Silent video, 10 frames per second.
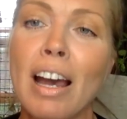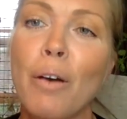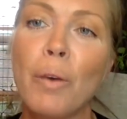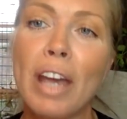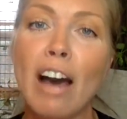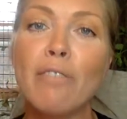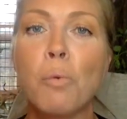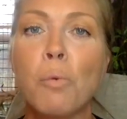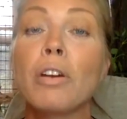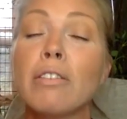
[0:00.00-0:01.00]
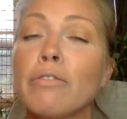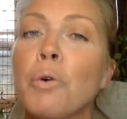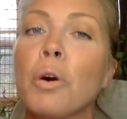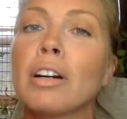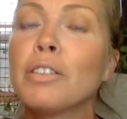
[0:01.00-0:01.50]
We have more than
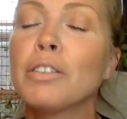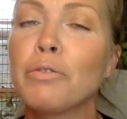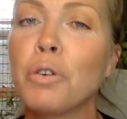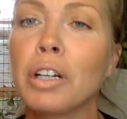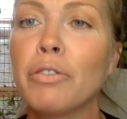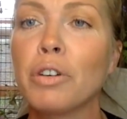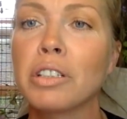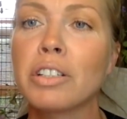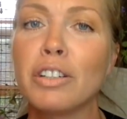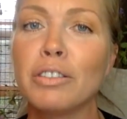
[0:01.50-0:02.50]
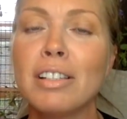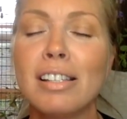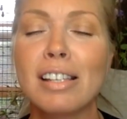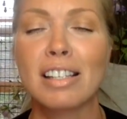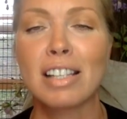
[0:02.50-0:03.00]
444 students.